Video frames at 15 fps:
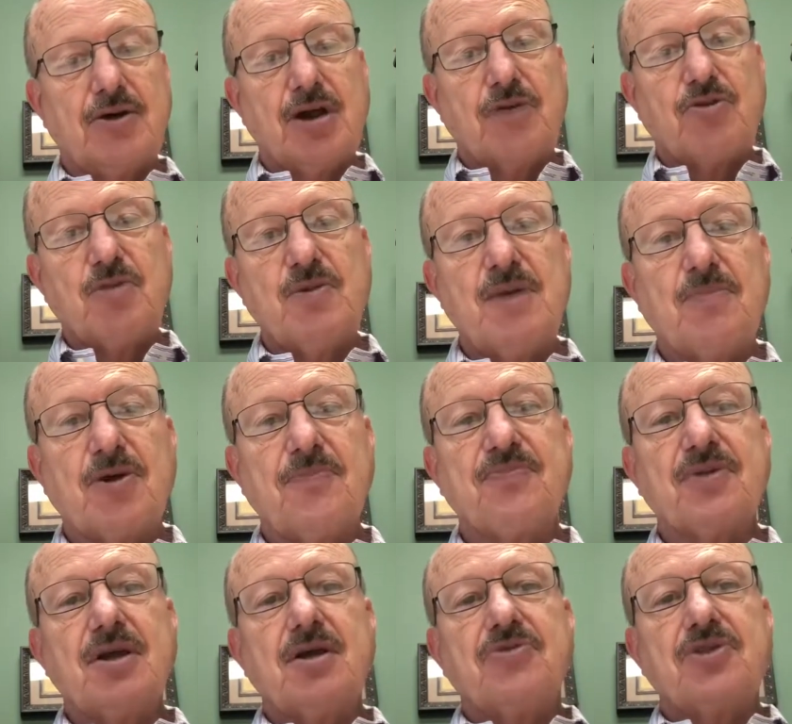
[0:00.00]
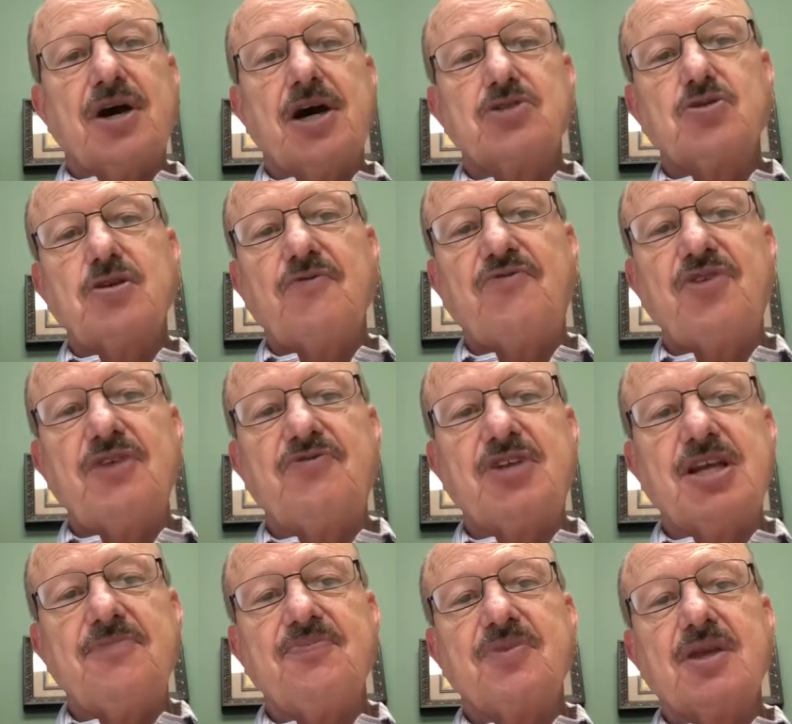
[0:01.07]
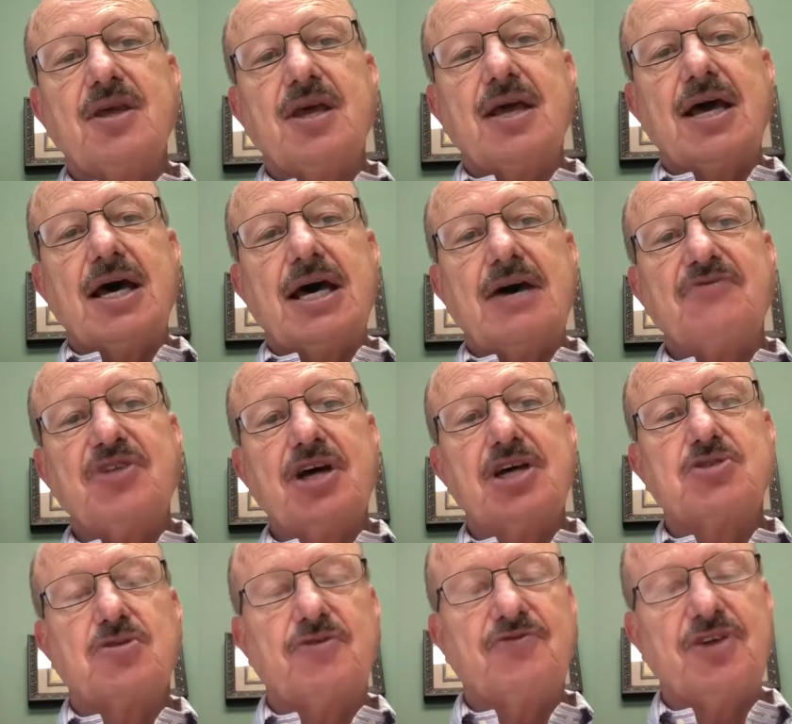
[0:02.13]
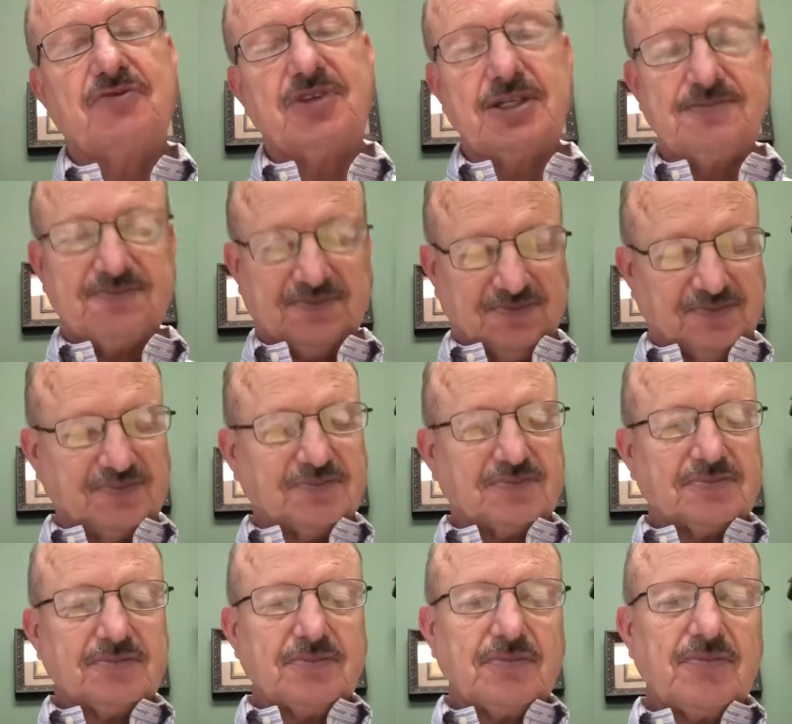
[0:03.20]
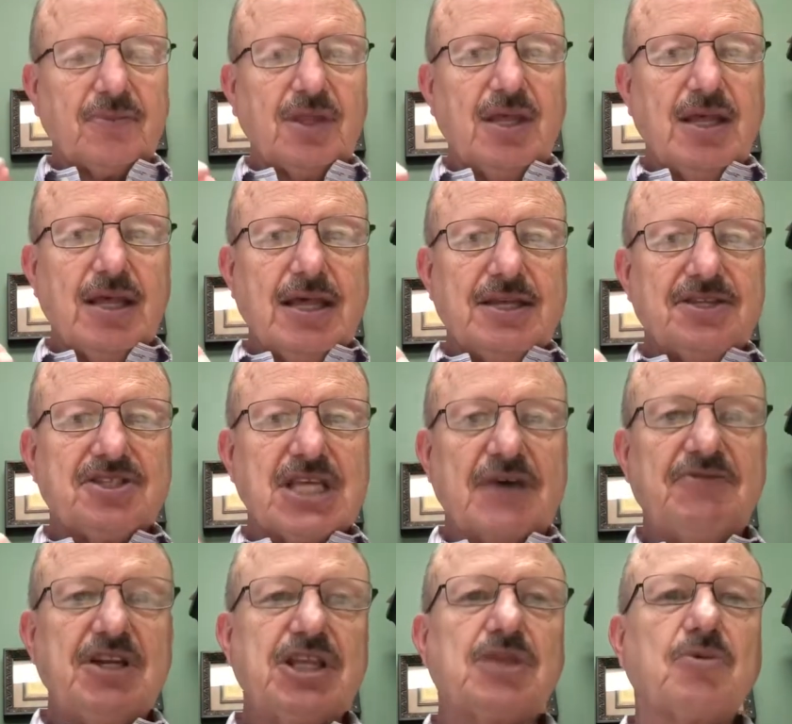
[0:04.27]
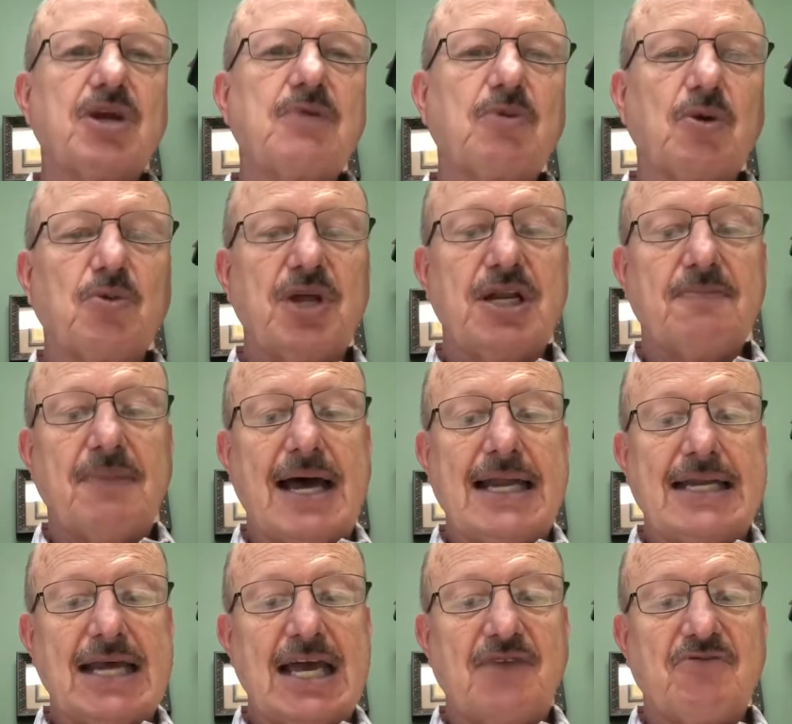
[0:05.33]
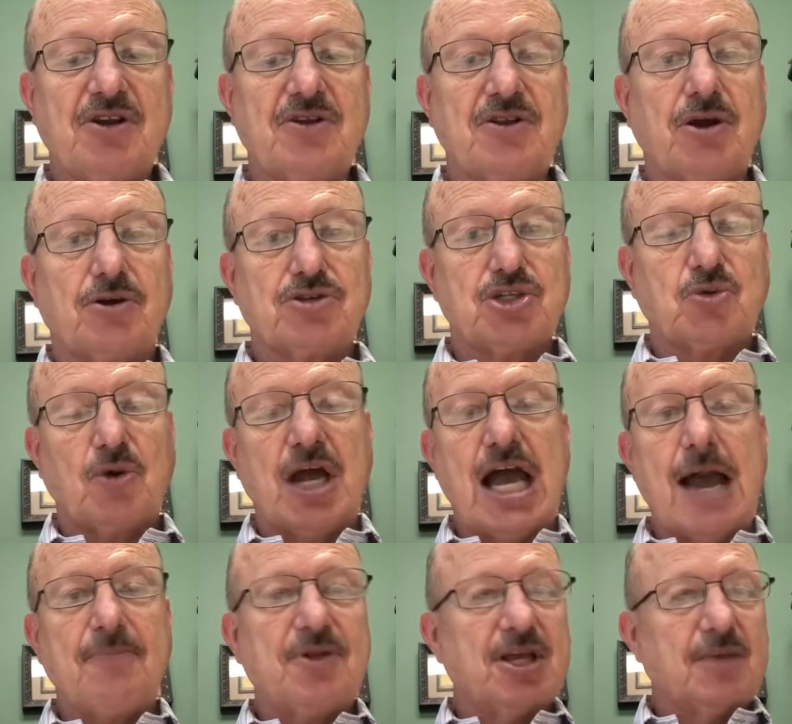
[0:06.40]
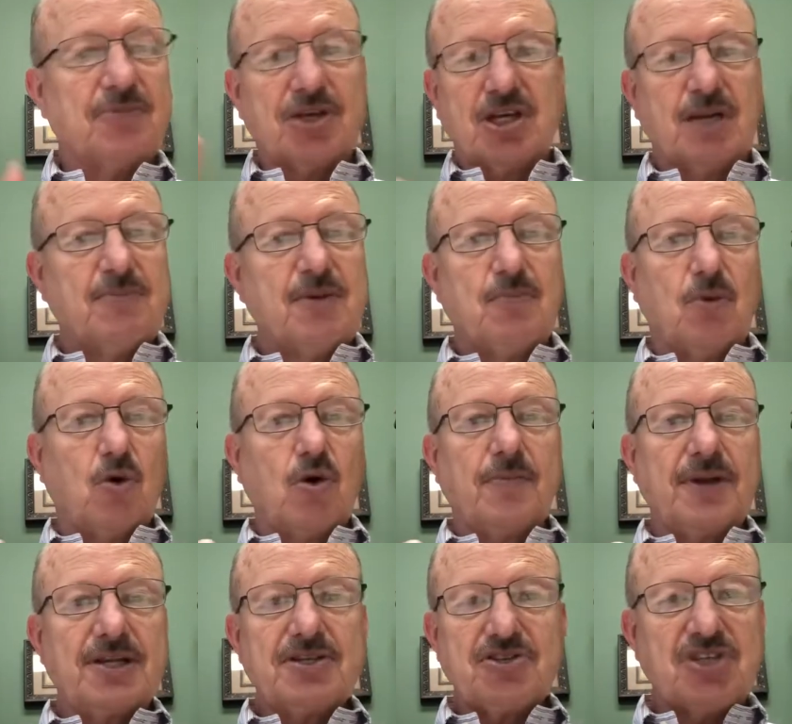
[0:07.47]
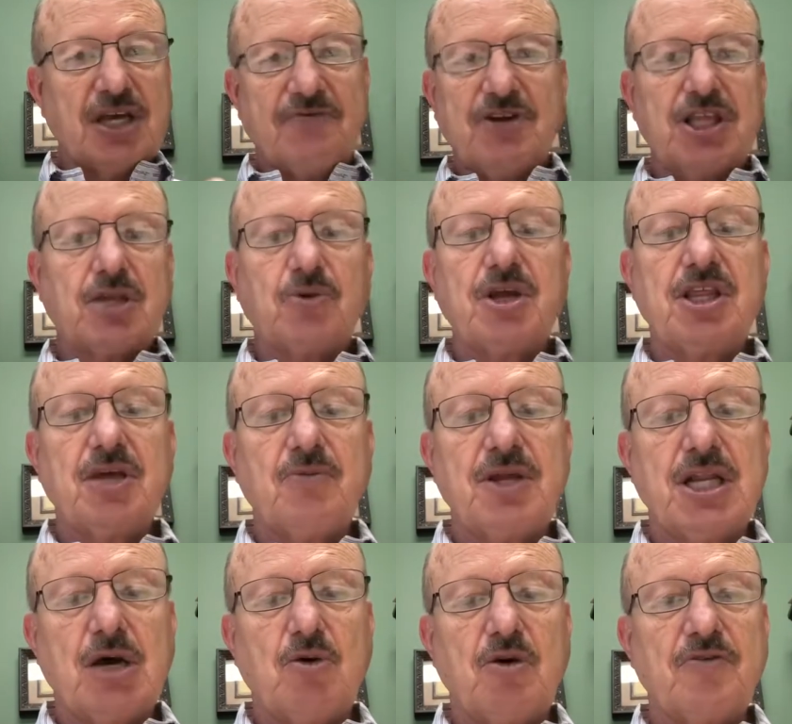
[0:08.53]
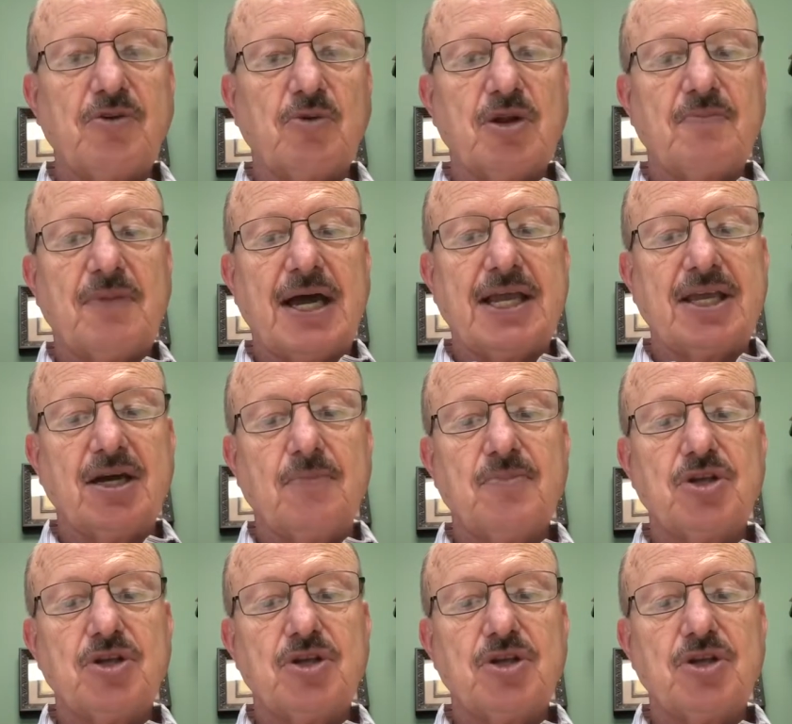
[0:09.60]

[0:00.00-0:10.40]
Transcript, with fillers: And remember, the 150, of the 150, 73 were written by David or ascribed to him. There could have been more, but 73 that we know of that were written by him.